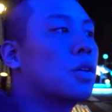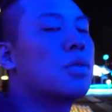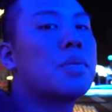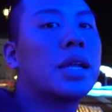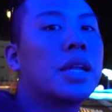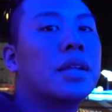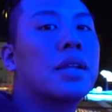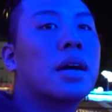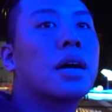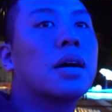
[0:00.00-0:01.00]
So we made it
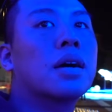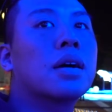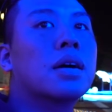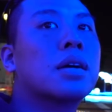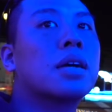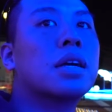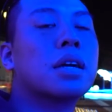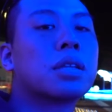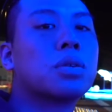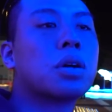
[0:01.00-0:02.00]
uh,
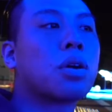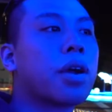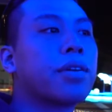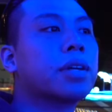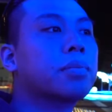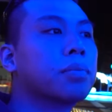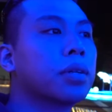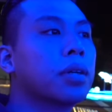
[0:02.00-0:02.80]
to aquarium.